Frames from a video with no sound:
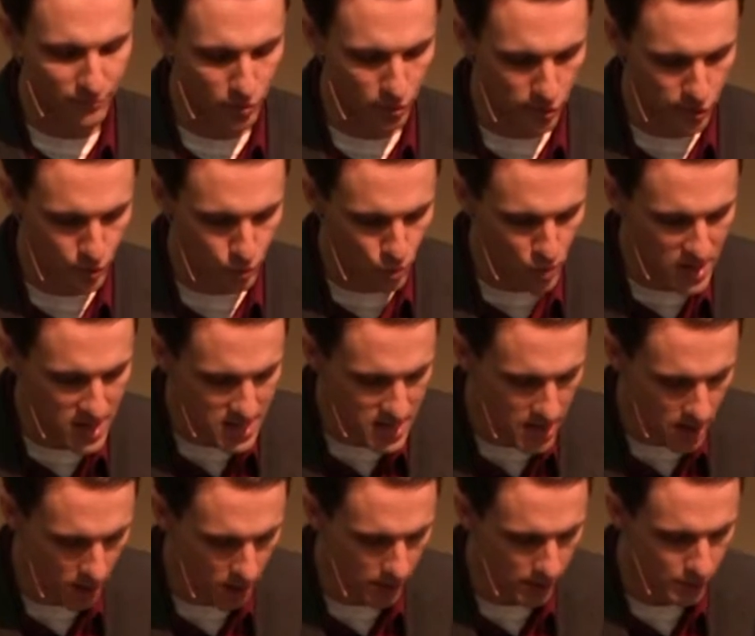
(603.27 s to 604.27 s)
after three
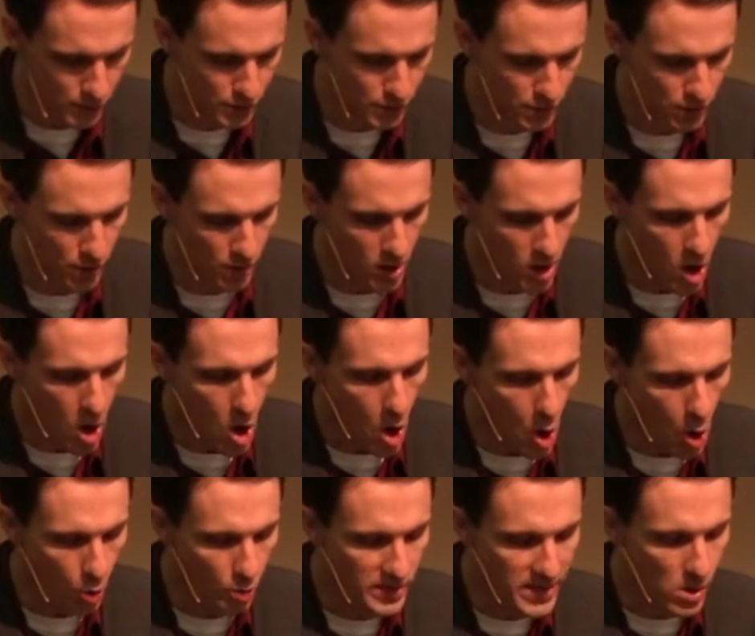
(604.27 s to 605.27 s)
years.
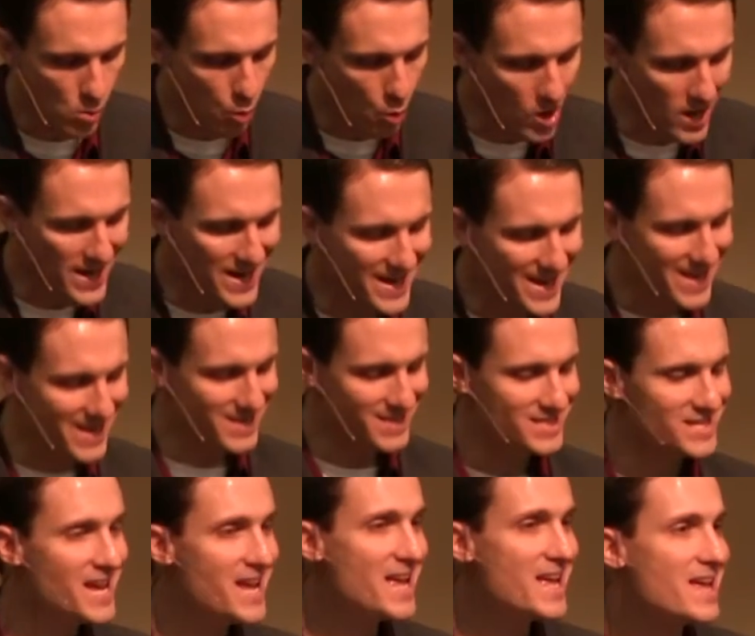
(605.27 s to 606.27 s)
Only one
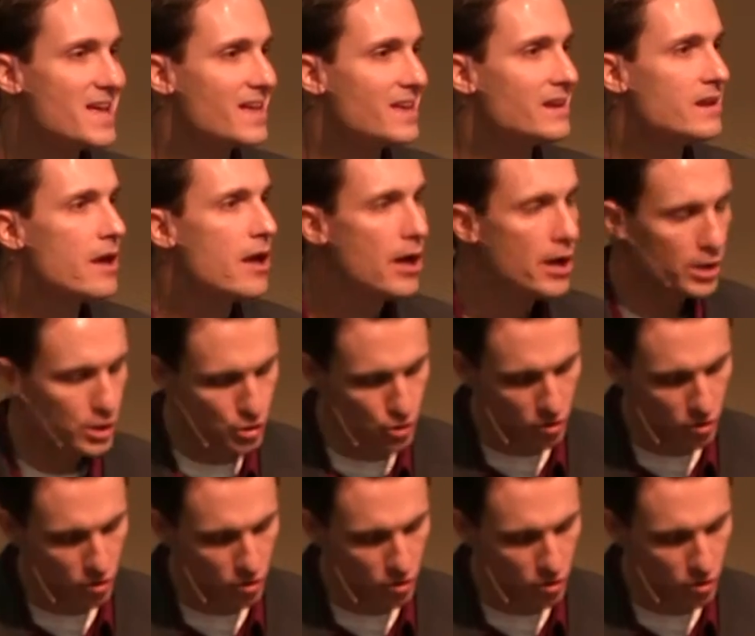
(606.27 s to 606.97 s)
in ten